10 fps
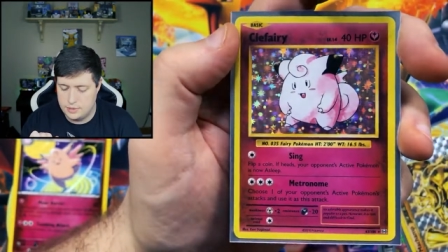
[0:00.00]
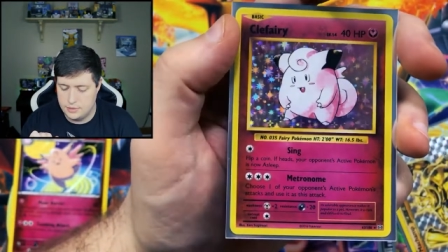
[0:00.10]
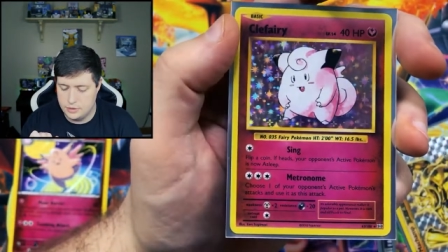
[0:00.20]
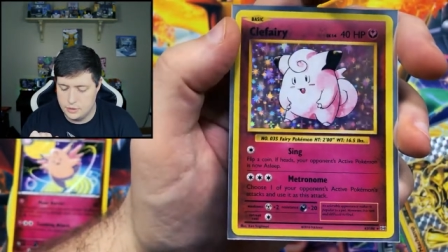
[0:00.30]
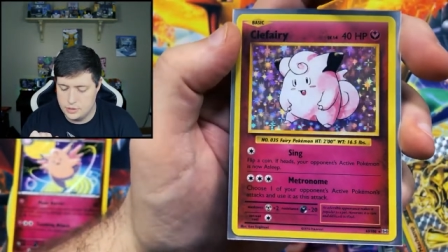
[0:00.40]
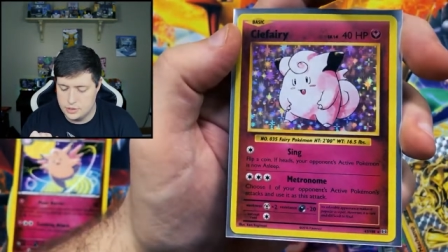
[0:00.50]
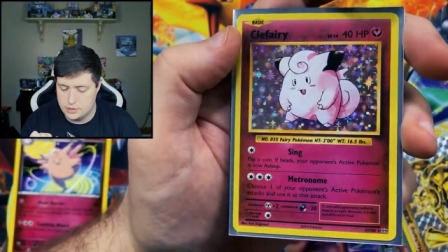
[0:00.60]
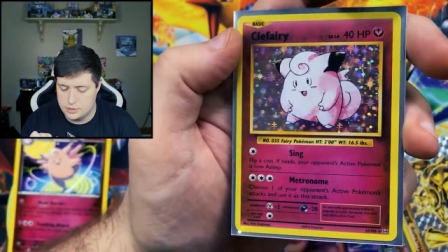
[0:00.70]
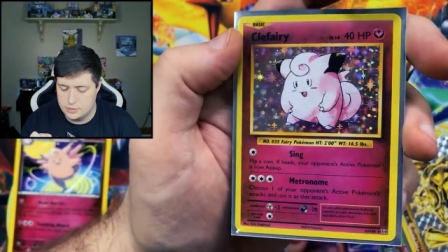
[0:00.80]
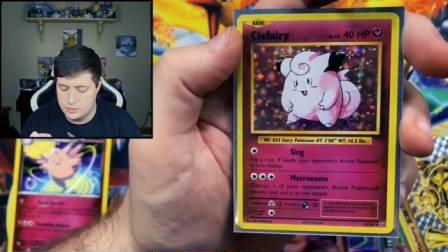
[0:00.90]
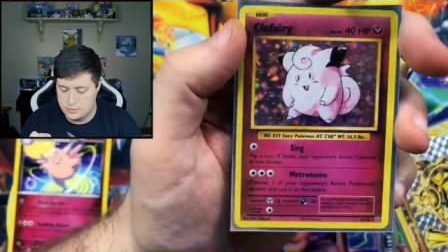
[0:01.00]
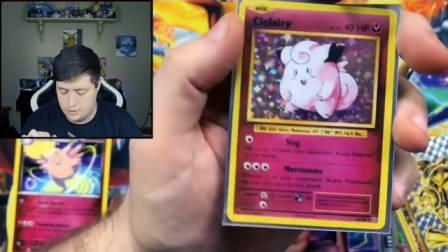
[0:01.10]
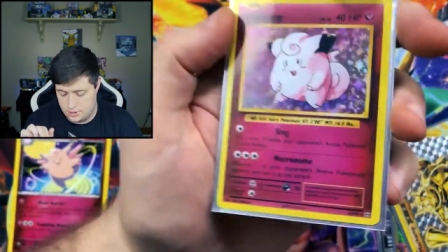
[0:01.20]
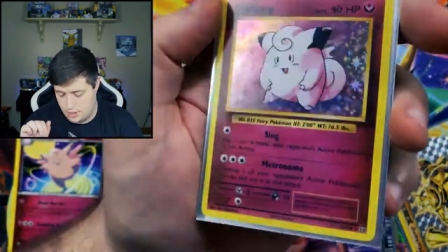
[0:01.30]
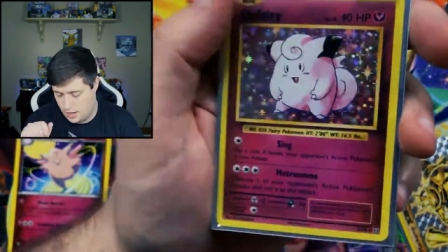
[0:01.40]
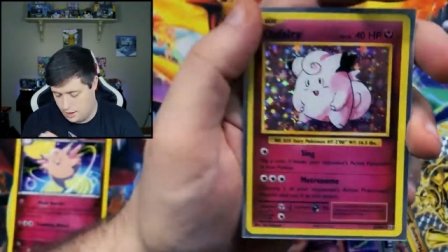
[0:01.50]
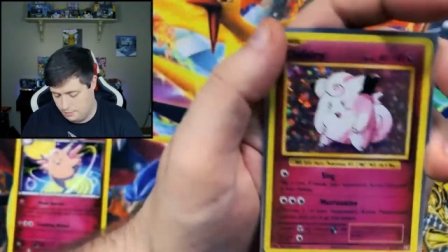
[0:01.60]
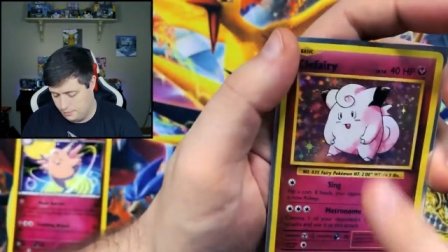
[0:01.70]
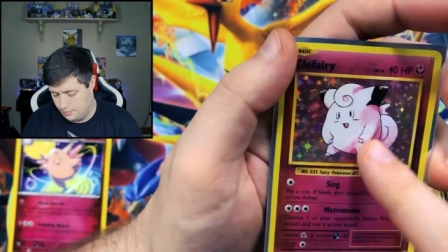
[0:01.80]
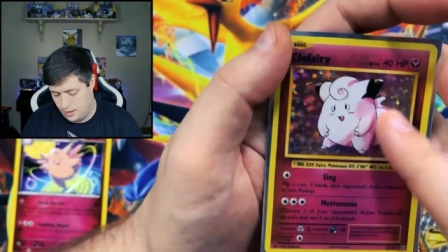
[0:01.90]
Evolutions which
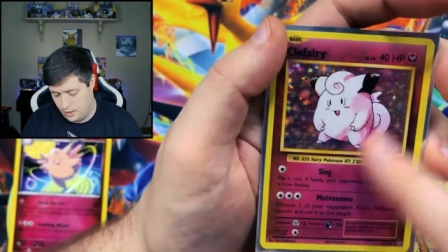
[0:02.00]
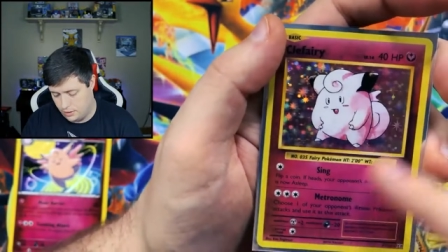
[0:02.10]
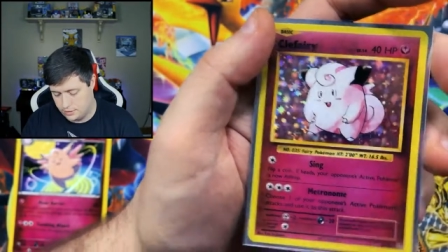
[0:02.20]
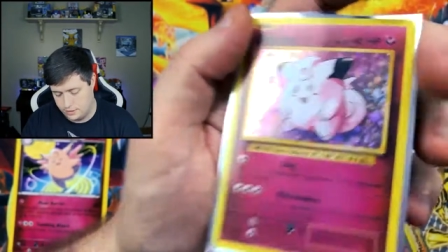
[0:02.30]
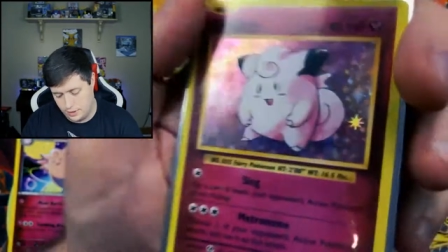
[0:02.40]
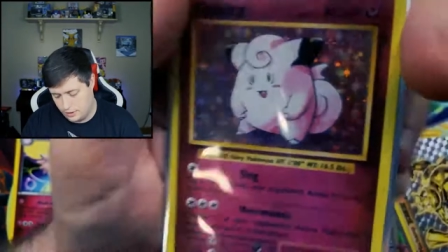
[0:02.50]
I'm honestly I